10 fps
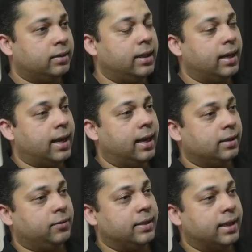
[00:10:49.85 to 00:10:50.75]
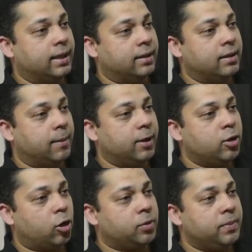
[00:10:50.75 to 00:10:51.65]
See, as we said, double
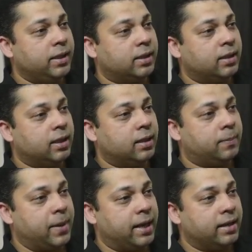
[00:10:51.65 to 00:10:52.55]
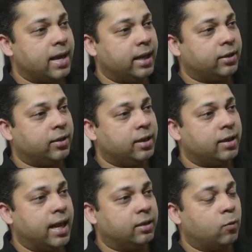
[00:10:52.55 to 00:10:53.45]
dot means the parent directory,
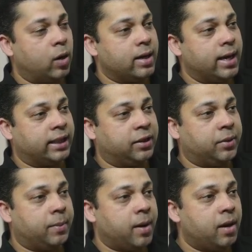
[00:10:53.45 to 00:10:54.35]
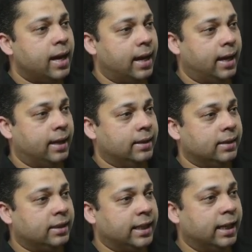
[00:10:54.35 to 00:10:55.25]
one directory above,
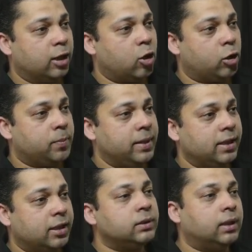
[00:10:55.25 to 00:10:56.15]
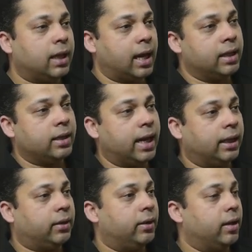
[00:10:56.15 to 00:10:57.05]
and single dot means the current
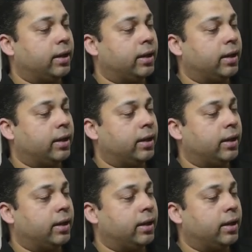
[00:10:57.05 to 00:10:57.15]
directory.